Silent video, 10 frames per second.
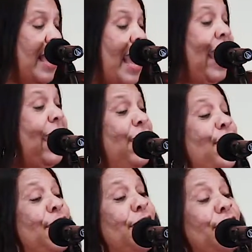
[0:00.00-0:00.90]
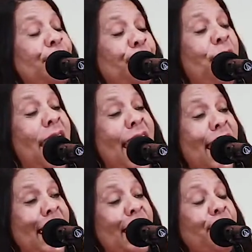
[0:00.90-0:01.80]
I heard a
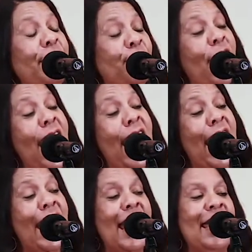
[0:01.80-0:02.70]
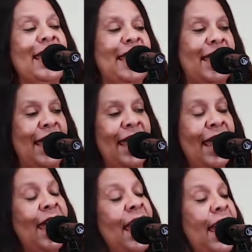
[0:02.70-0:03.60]
baby cry
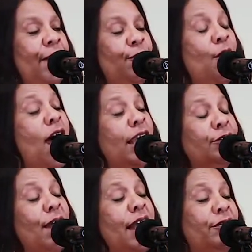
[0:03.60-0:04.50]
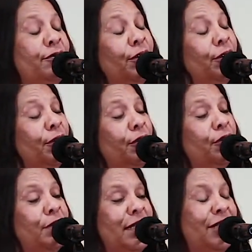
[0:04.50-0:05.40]
and walked right
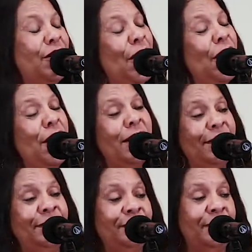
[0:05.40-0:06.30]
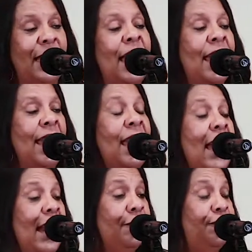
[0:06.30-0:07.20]
through a storm
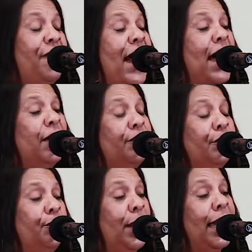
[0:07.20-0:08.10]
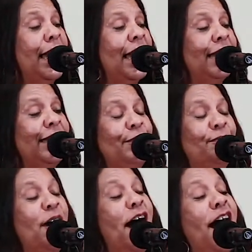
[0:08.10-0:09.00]
and felt the wind
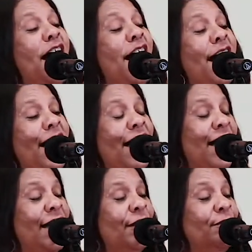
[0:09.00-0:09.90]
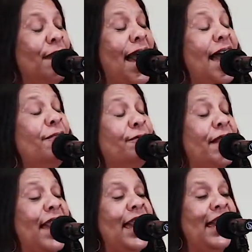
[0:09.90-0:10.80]
upon my
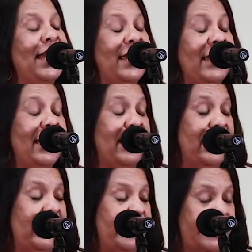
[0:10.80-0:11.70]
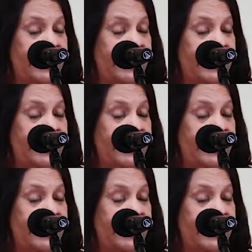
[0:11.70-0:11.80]
face.